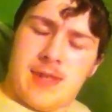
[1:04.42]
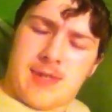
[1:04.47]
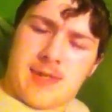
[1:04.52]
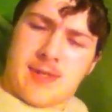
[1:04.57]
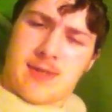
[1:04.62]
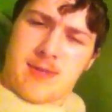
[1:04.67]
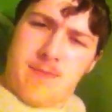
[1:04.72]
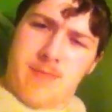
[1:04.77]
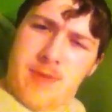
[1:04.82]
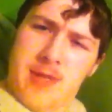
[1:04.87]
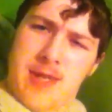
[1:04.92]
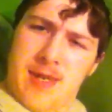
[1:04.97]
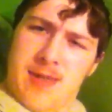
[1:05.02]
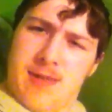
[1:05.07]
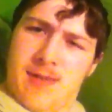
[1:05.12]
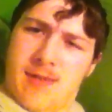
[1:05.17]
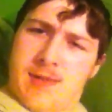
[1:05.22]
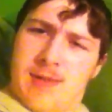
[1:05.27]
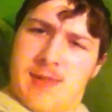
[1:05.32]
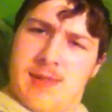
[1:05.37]

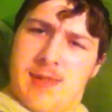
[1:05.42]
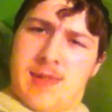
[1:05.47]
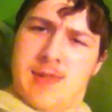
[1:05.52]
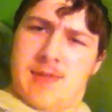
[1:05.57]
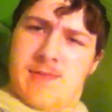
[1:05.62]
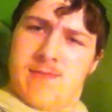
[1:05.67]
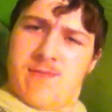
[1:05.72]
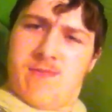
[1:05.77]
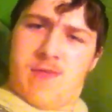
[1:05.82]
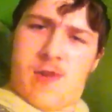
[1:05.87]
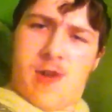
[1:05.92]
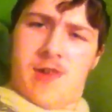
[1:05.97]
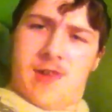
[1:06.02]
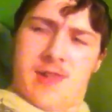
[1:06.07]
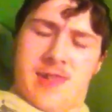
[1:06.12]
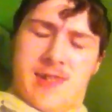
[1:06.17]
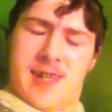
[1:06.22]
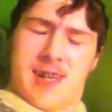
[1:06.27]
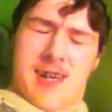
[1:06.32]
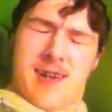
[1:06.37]
something
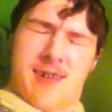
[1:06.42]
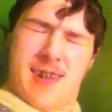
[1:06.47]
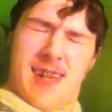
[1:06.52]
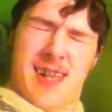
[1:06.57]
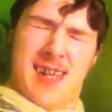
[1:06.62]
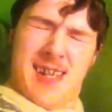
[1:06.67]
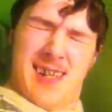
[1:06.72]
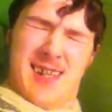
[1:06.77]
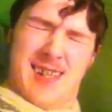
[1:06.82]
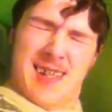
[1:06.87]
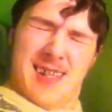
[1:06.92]
voluntary,